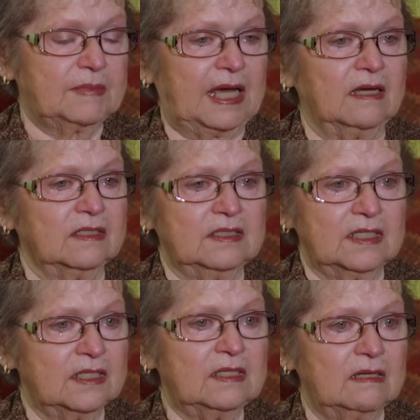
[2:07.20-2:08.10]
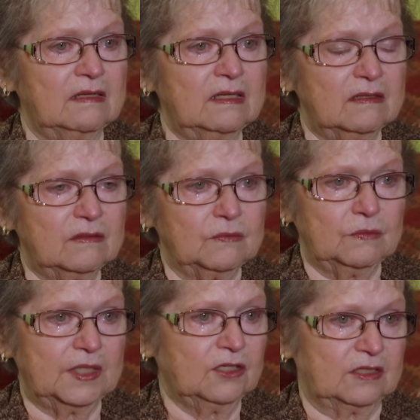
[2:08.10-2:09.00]
back again,
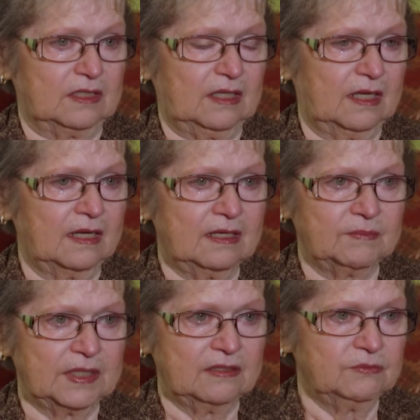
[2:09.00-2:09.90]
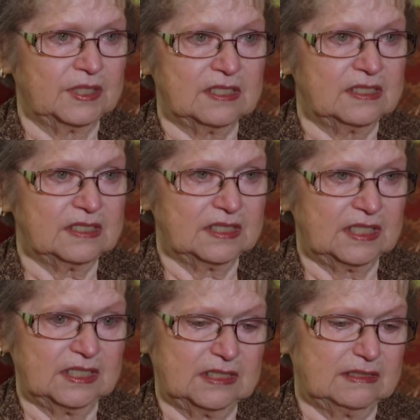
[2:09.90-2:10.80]
we couldn't let him live with us
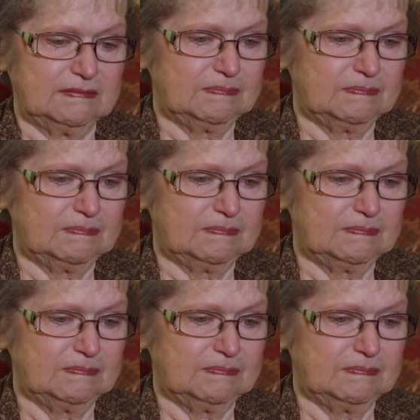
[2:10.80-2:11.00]
again.